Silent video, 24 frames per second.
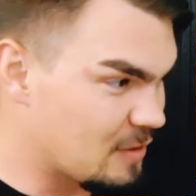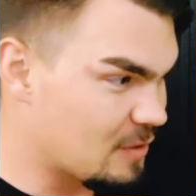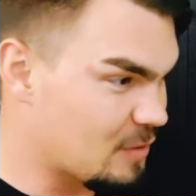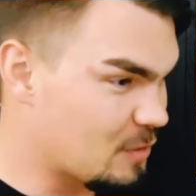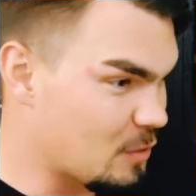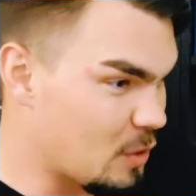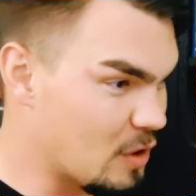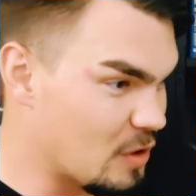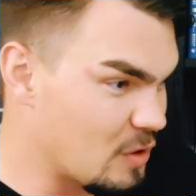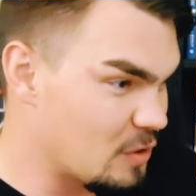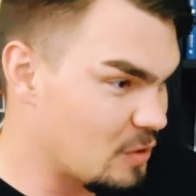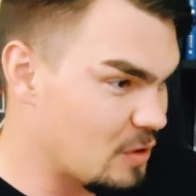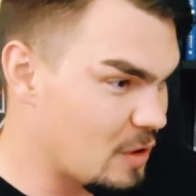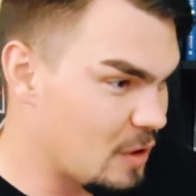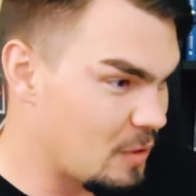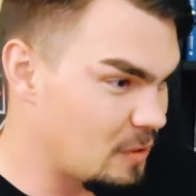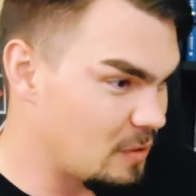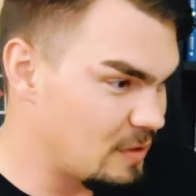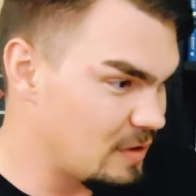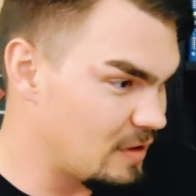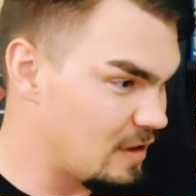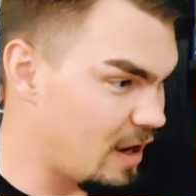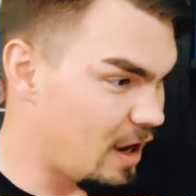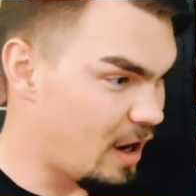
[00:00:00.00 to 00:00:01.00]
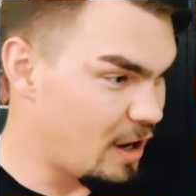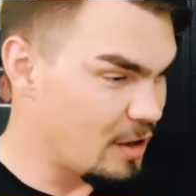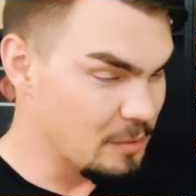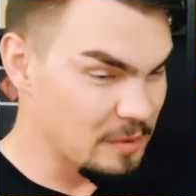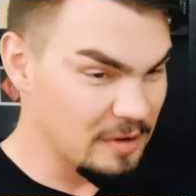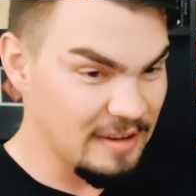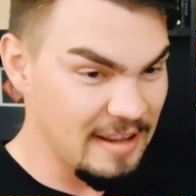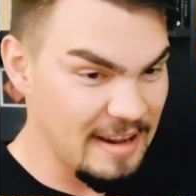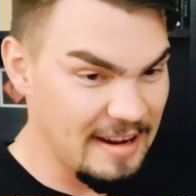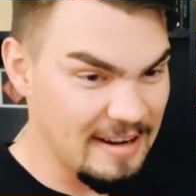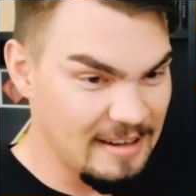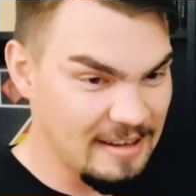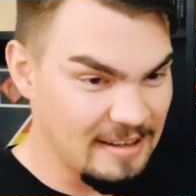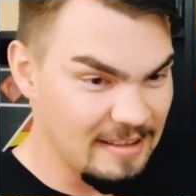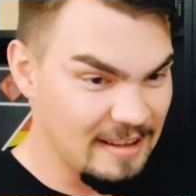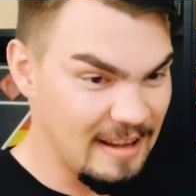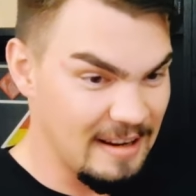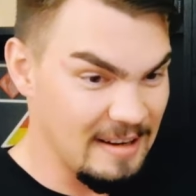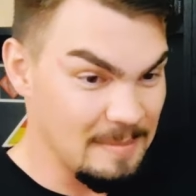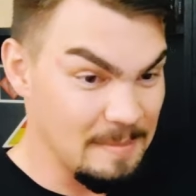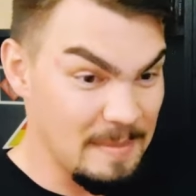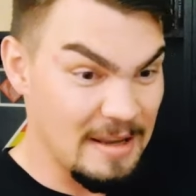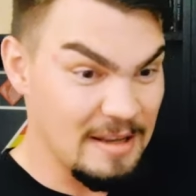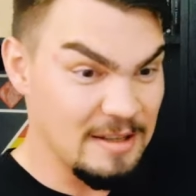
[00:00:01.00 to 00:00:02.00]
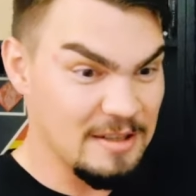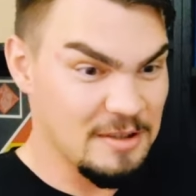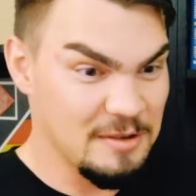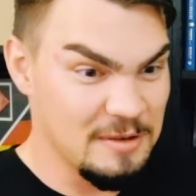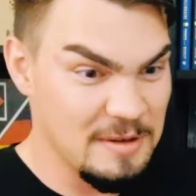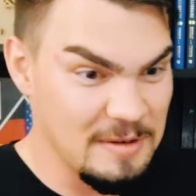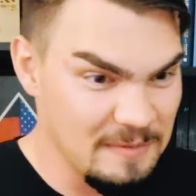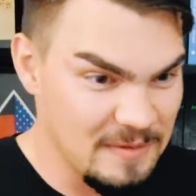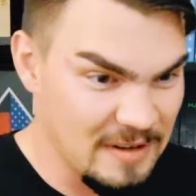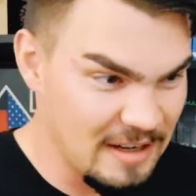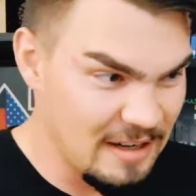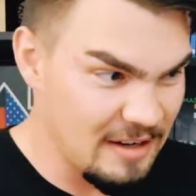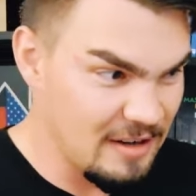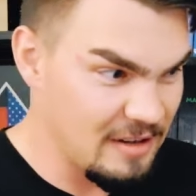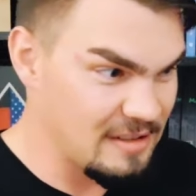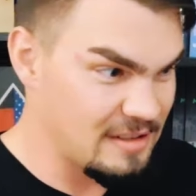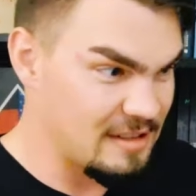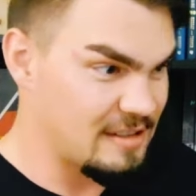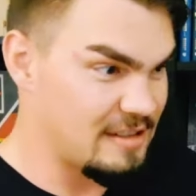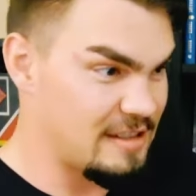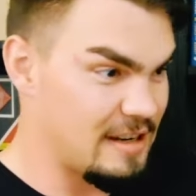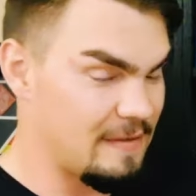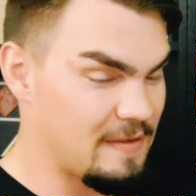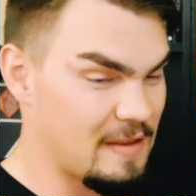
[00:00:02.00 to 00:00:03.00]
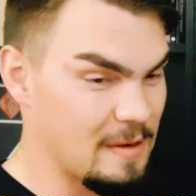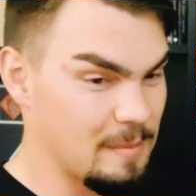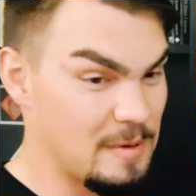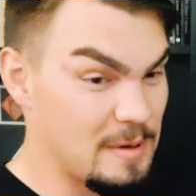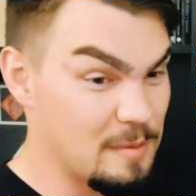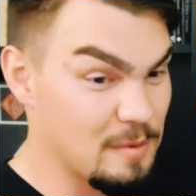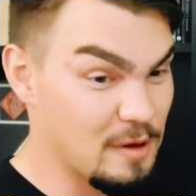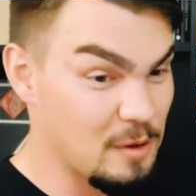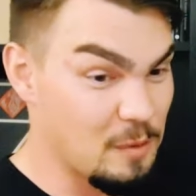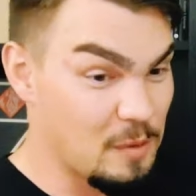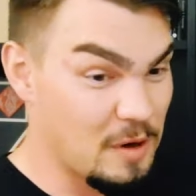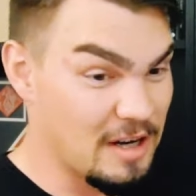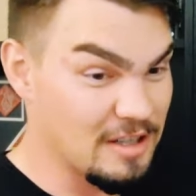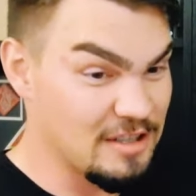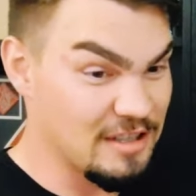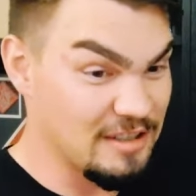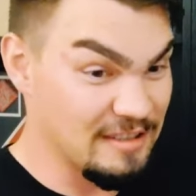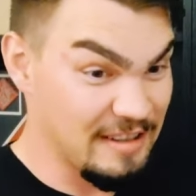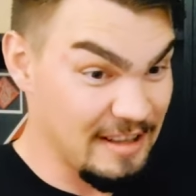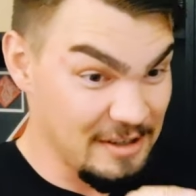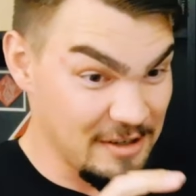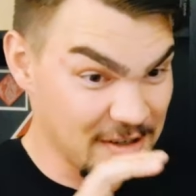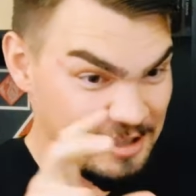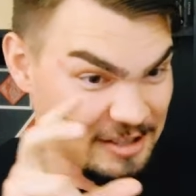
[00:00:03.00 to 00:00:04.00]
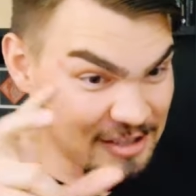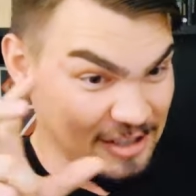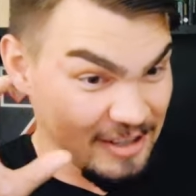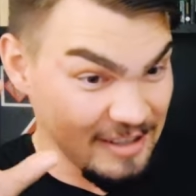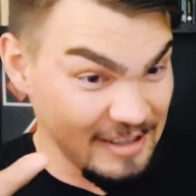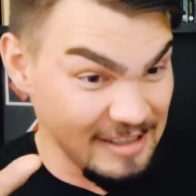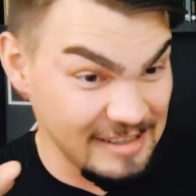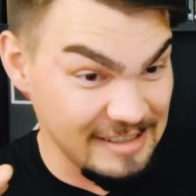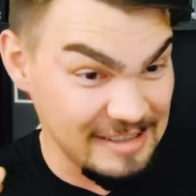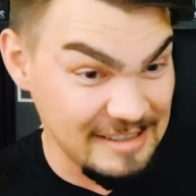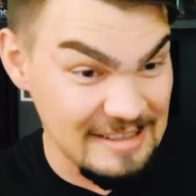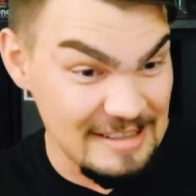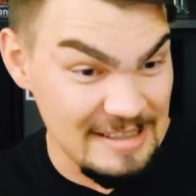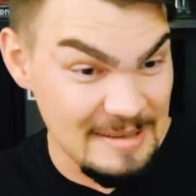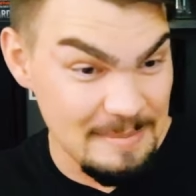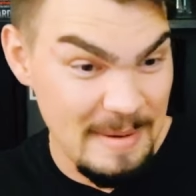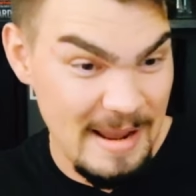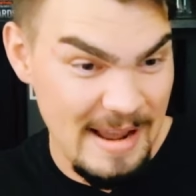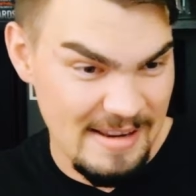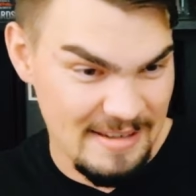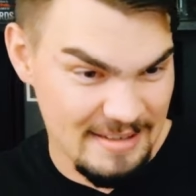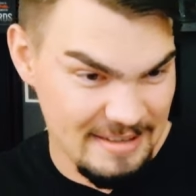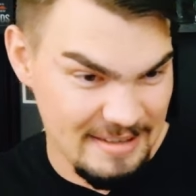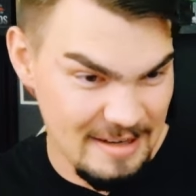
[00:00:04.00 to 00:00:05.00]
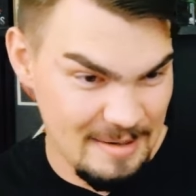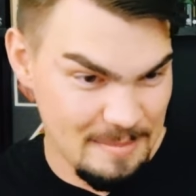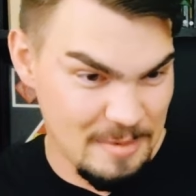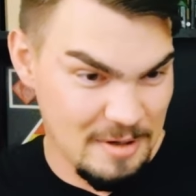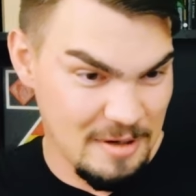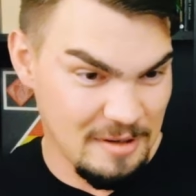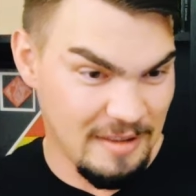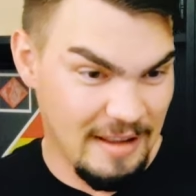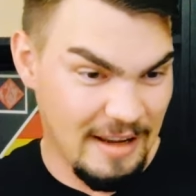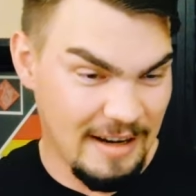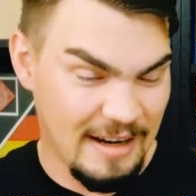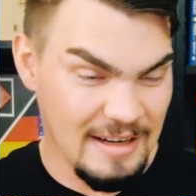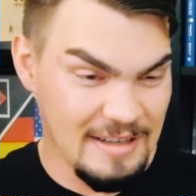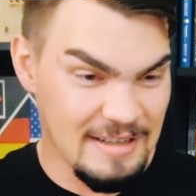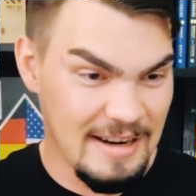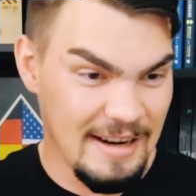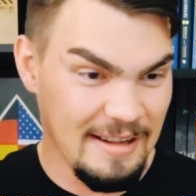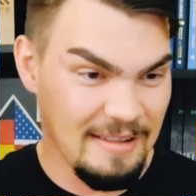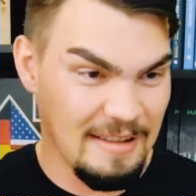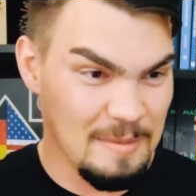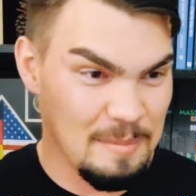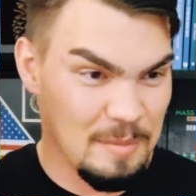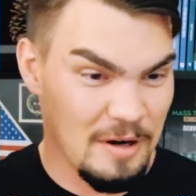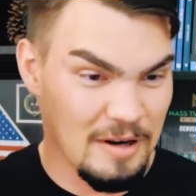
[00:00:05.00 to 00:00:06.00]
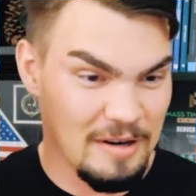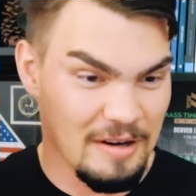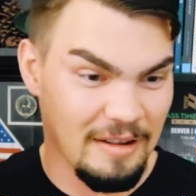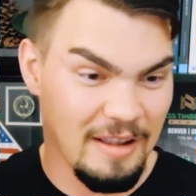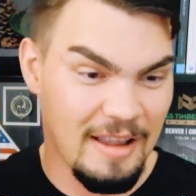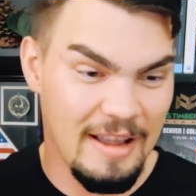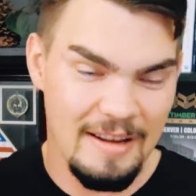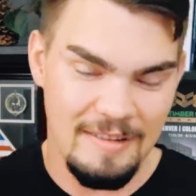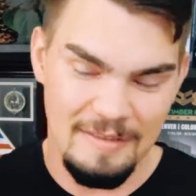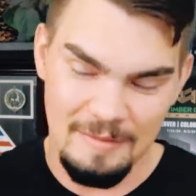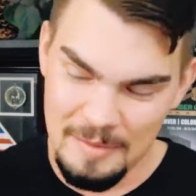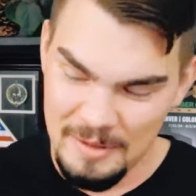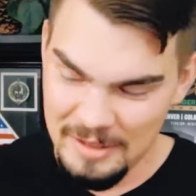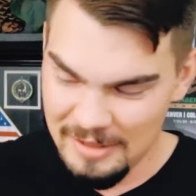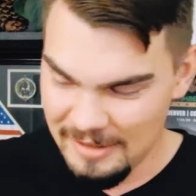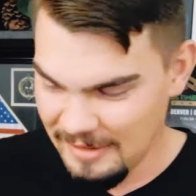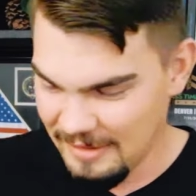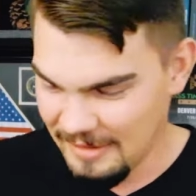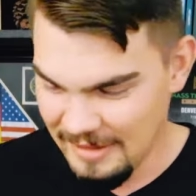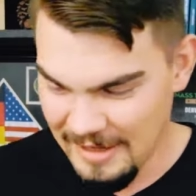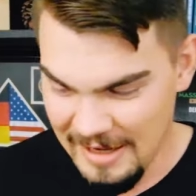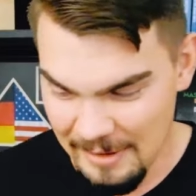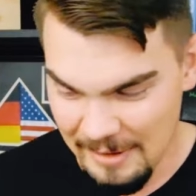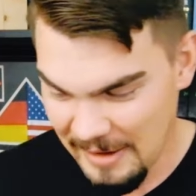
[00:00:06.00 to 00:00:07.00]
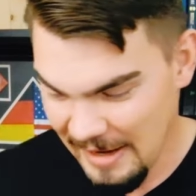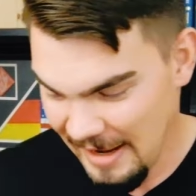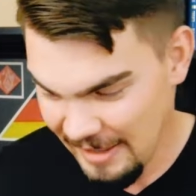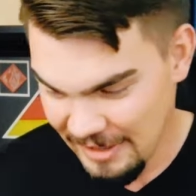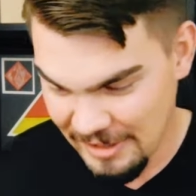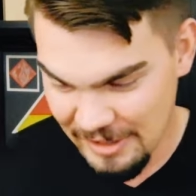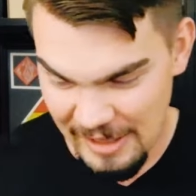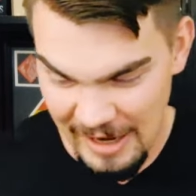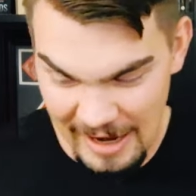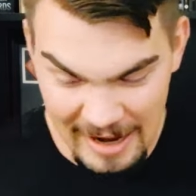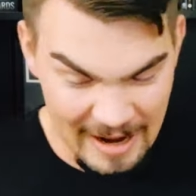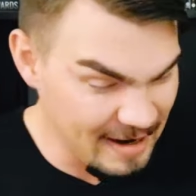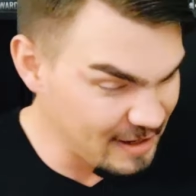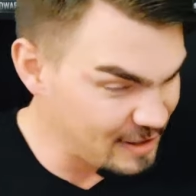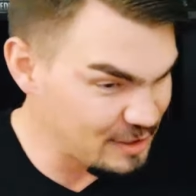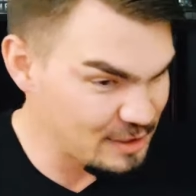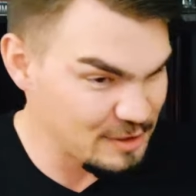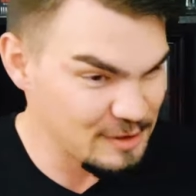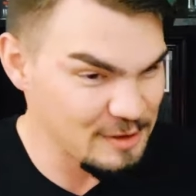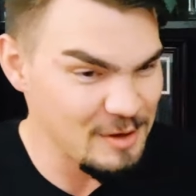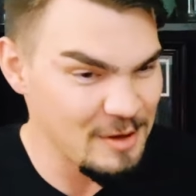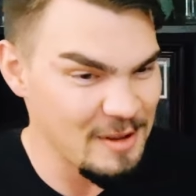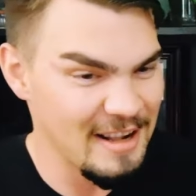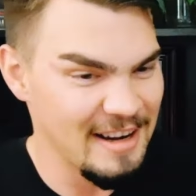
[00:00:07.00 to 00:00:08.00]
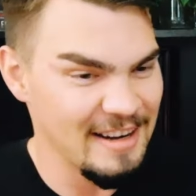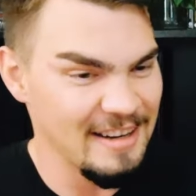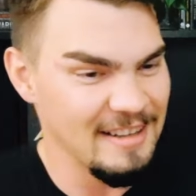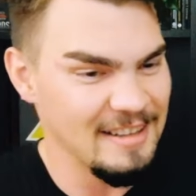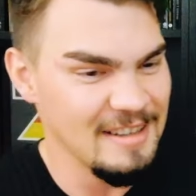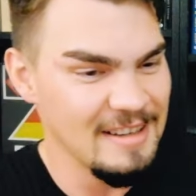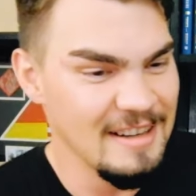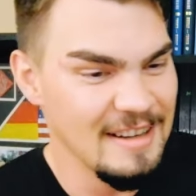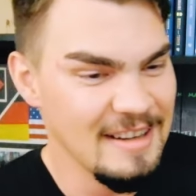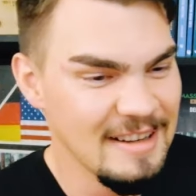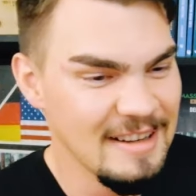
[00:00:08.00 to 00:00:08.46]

quote unquote unrelated like mainstream videos and stuff that people are watching, like you're starting to see mass timber in like a daily part of life. But anyway, I had to just throw that in.